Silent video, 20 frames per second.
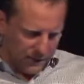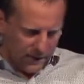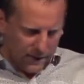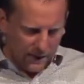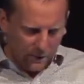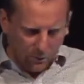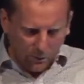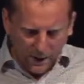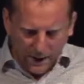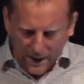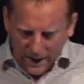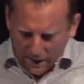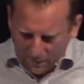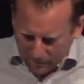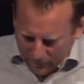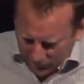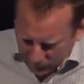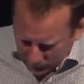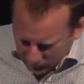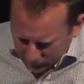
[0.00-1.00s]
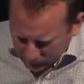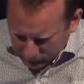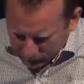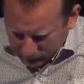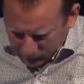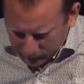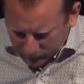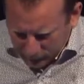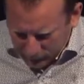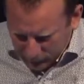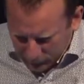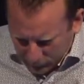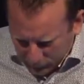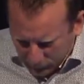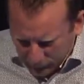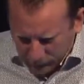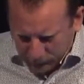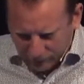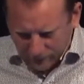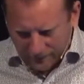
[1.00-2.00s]
And what happens is this
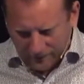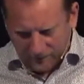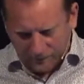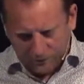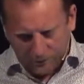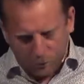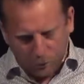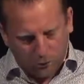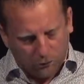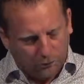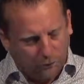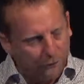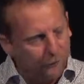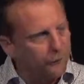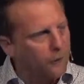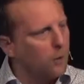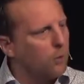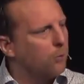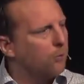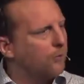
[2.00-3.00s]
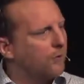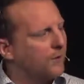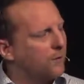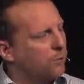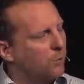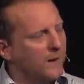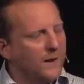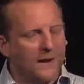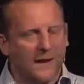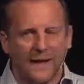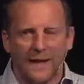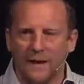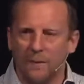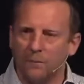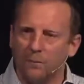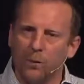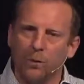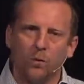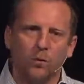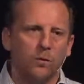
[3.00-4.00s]
depression, we're frozen, we can't
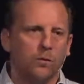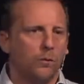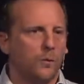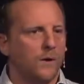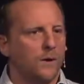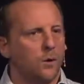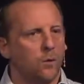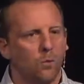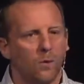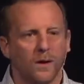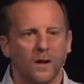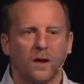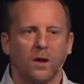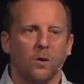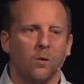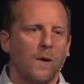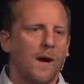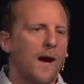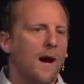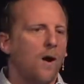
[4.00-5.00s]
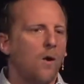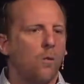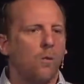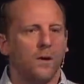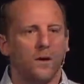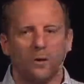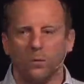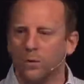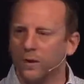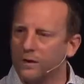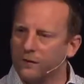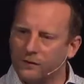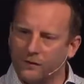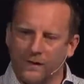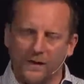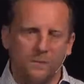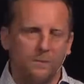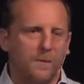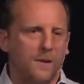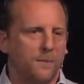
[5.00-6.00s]
move, we don't want to go out, we don't want to
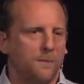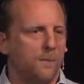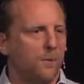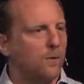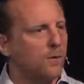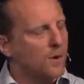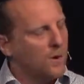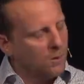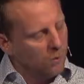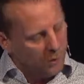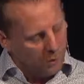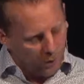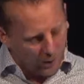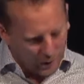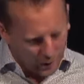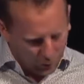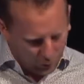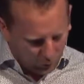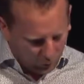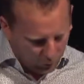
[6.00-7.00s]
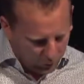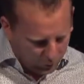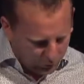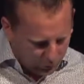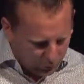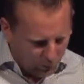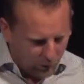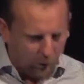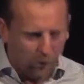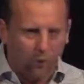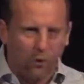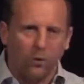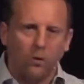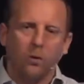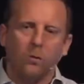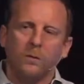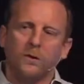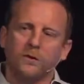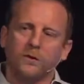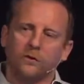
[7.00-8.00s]
see people, we want to crawl into a
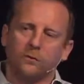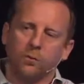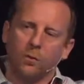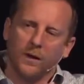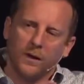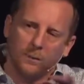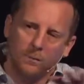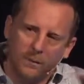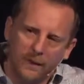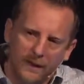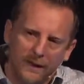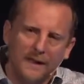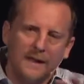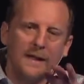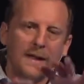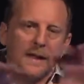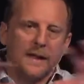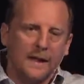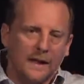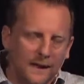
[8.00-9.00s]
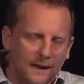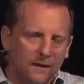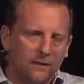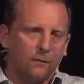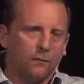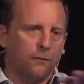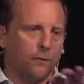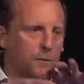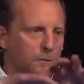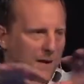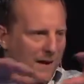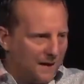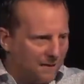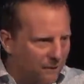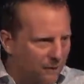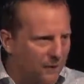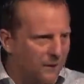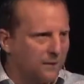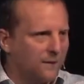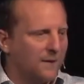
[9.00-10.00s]
hole, we just want to be hidden from
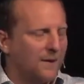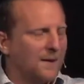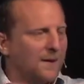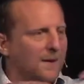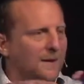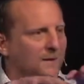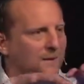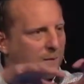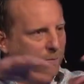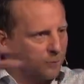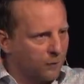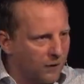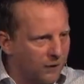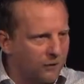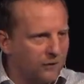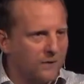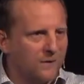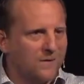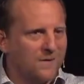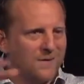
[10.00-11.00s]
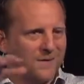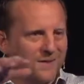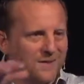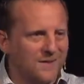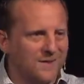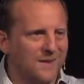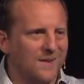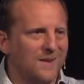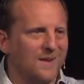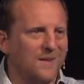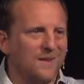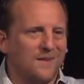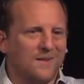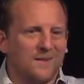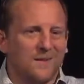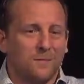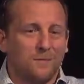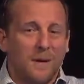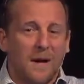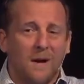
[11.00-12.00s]
everything, and depression sits in, and it's
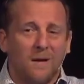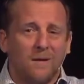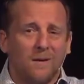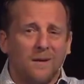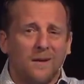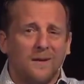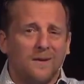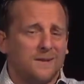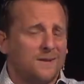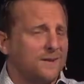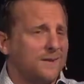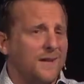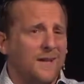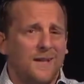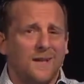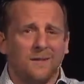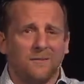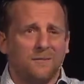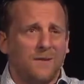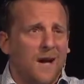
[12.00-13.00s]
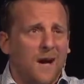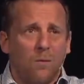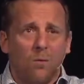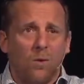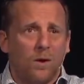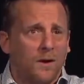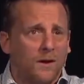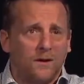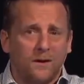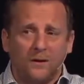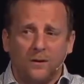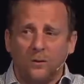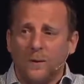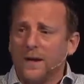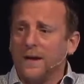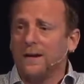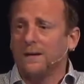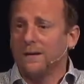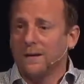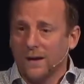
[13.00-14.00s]
this paralyzed state of not wanting to do
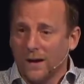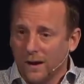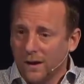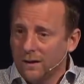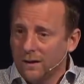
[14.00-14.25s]
anything.